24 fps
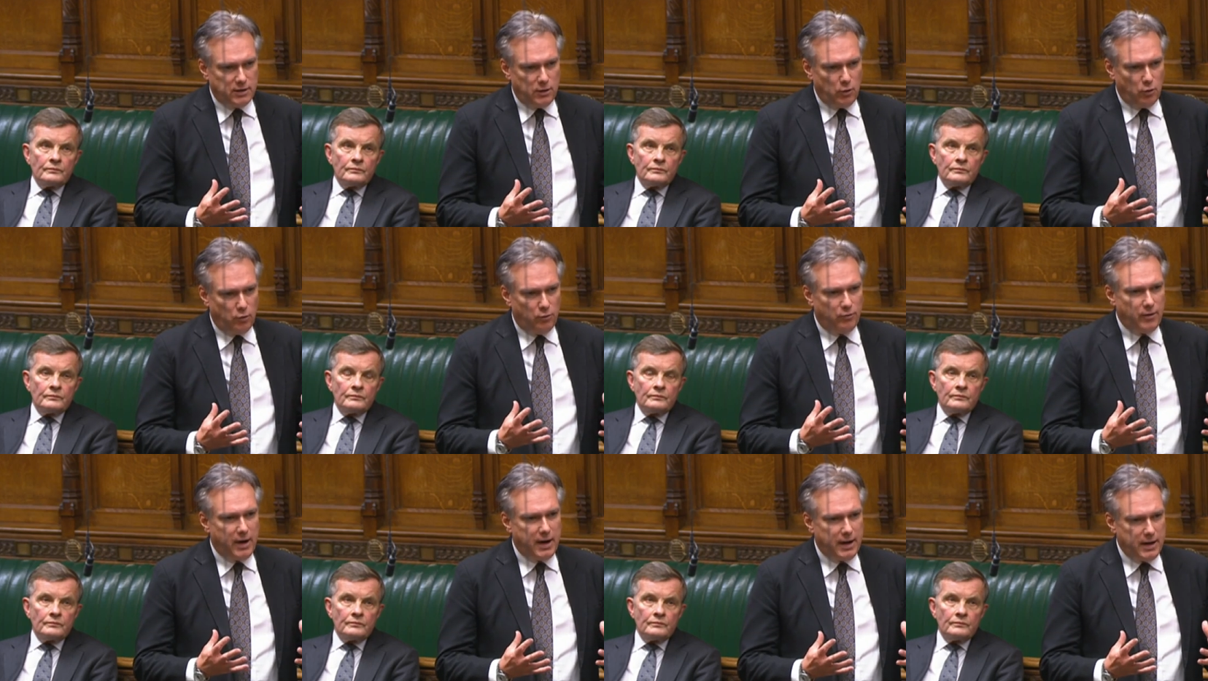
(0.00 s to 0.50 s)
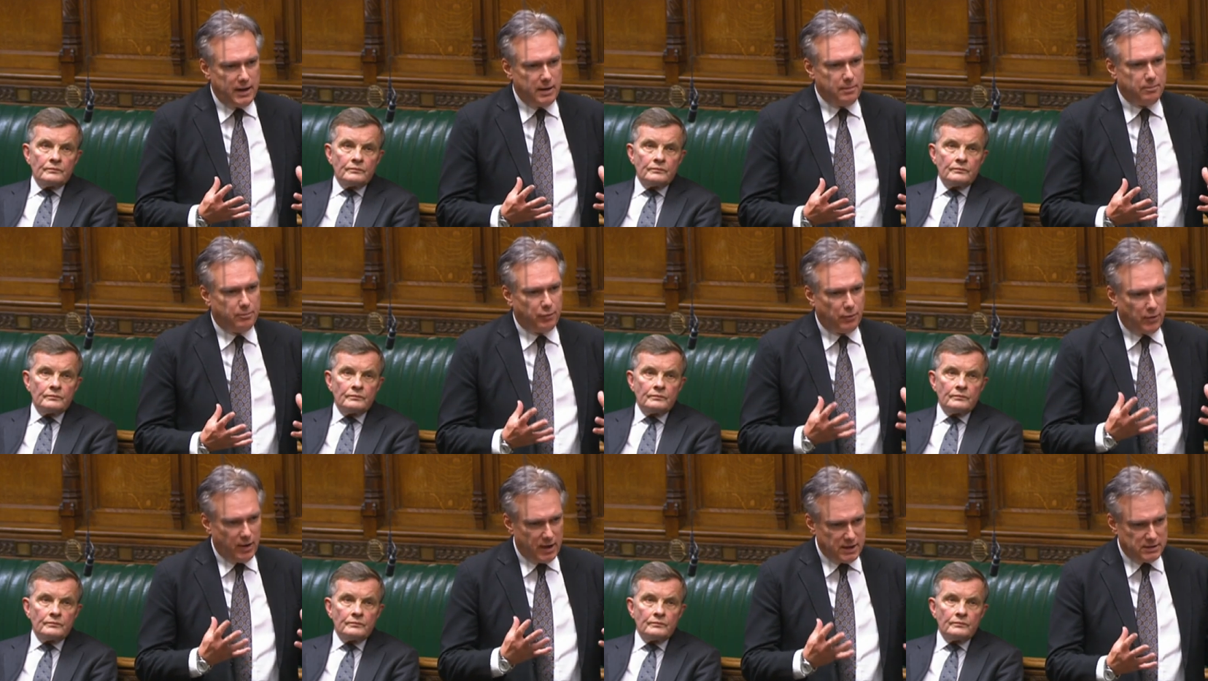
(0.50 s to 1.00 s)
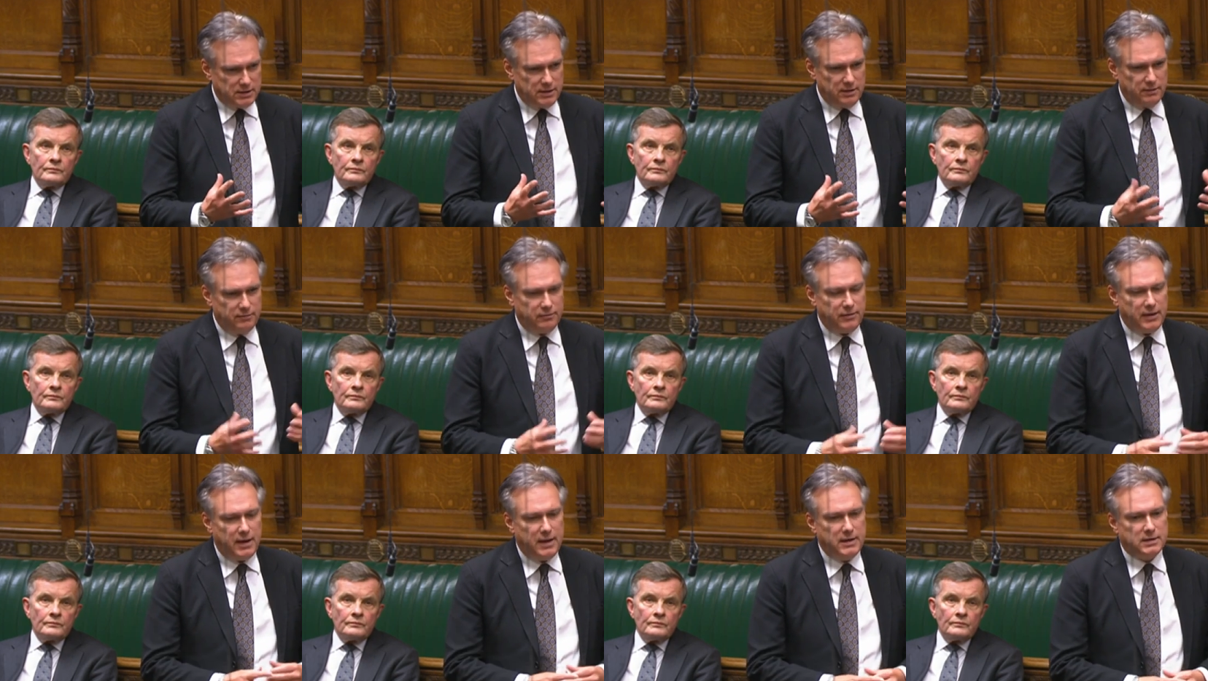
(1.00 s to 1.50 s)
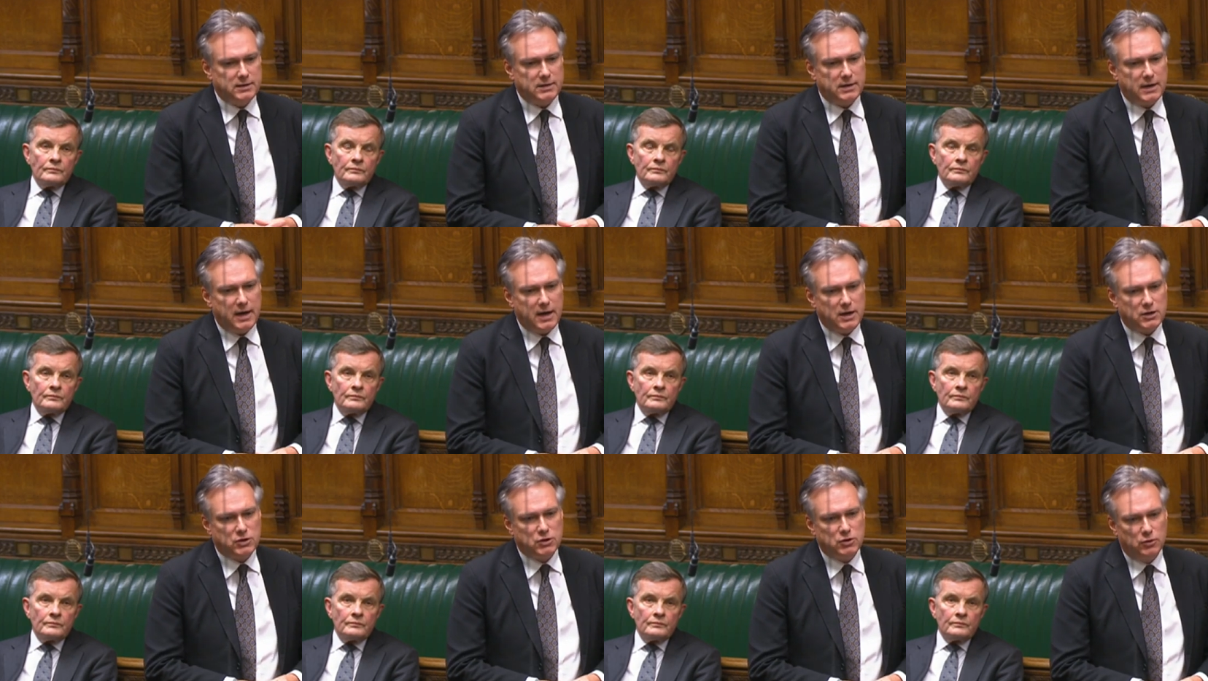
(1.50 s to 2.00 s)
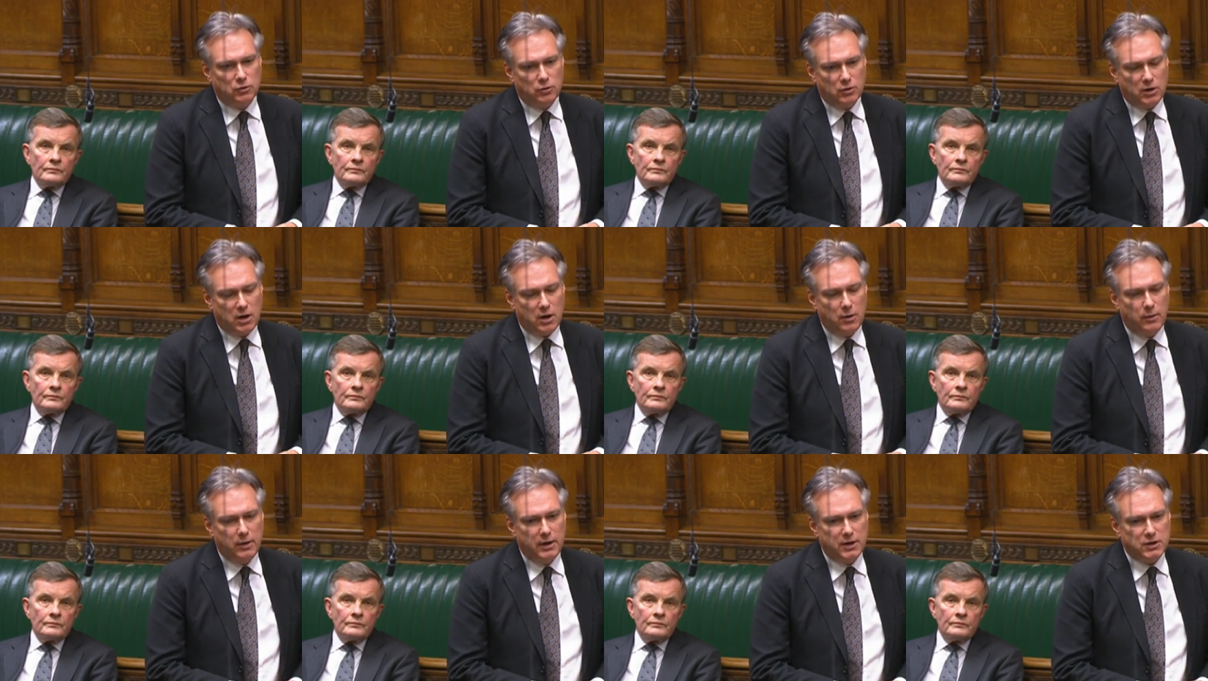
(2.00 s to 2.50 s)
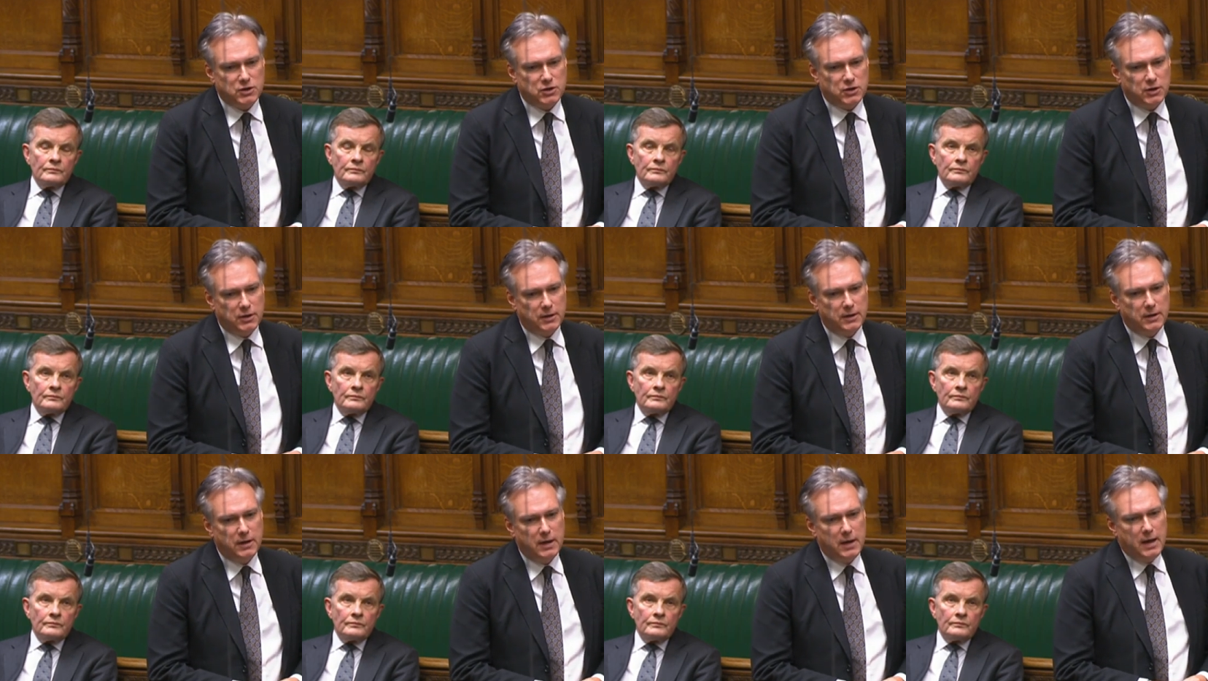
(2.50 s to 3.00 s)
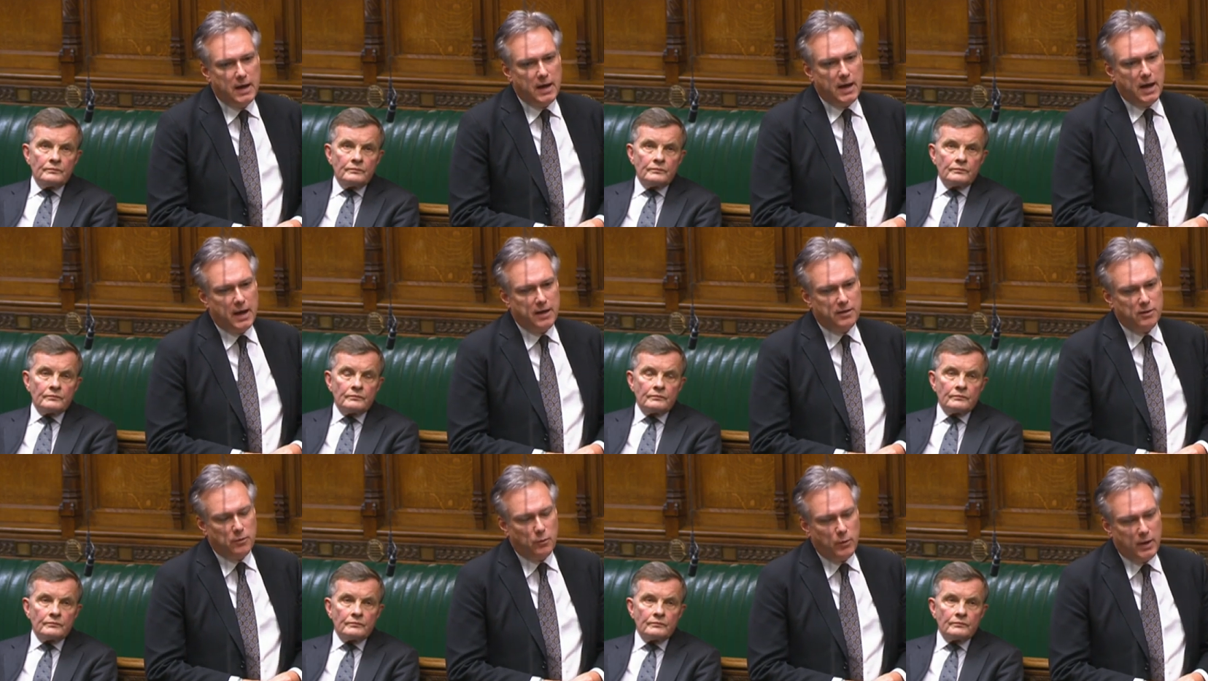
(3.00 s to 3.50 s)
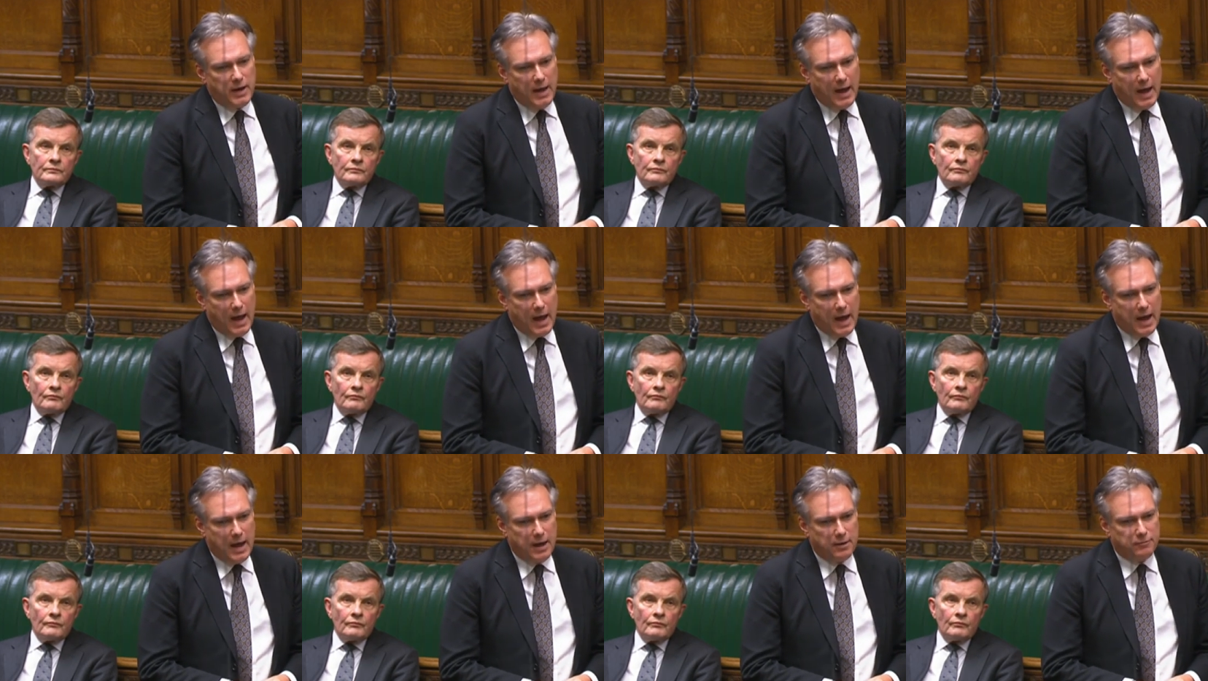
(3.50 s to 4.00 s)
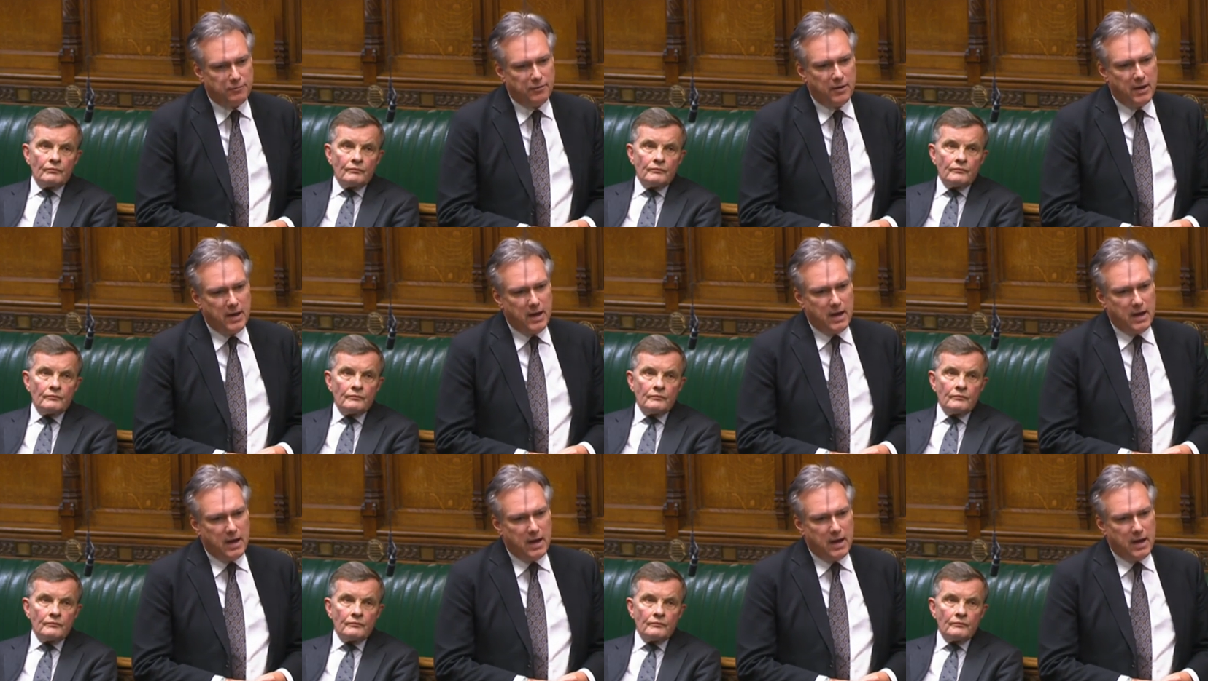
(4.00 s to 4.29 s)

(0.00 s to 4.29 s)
Speaker 1: the already impressive international coalition that we have